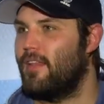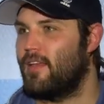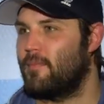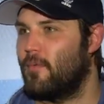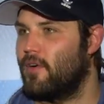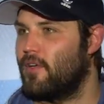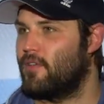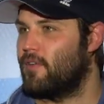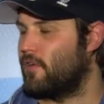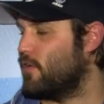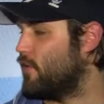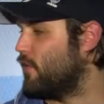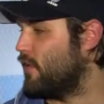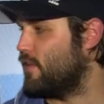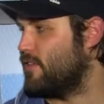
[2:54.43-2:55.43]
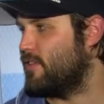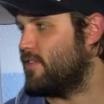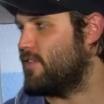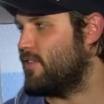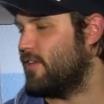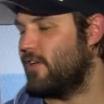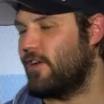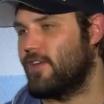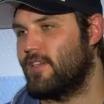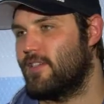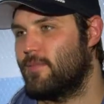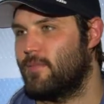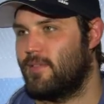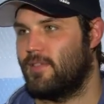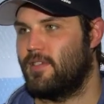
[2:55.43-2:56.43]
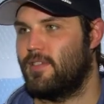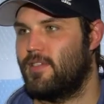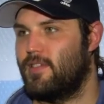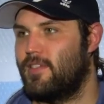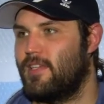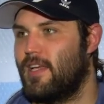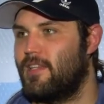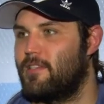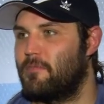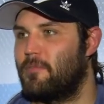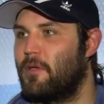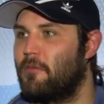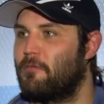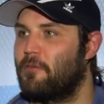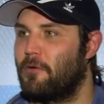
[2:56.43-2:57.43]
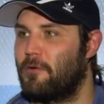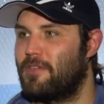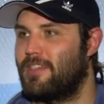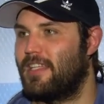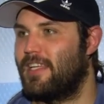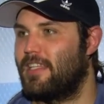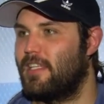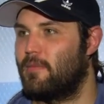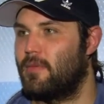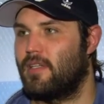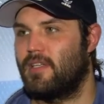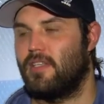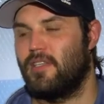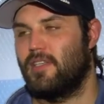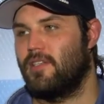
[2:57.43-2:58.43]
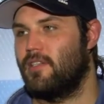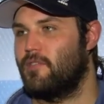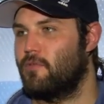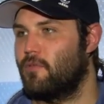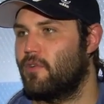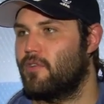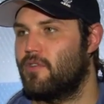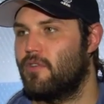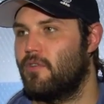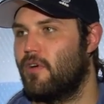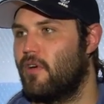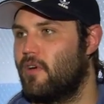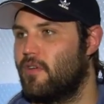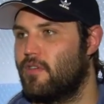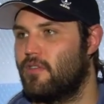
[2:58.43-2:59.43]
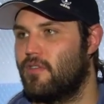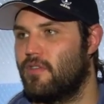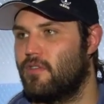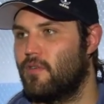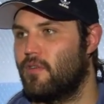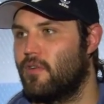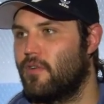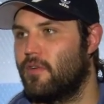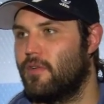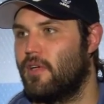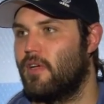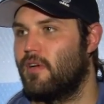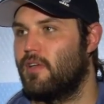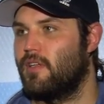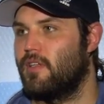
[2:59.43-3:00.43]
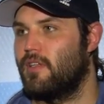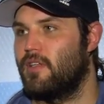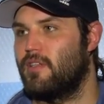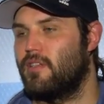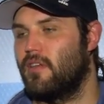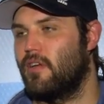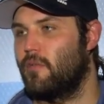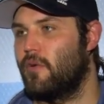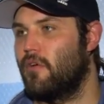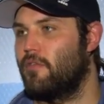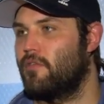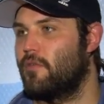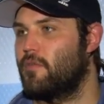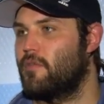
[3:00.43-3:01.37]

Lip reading: like Marty Turco. He's had some tough goals lately, but he's worked so hard his whole career, and he's done well for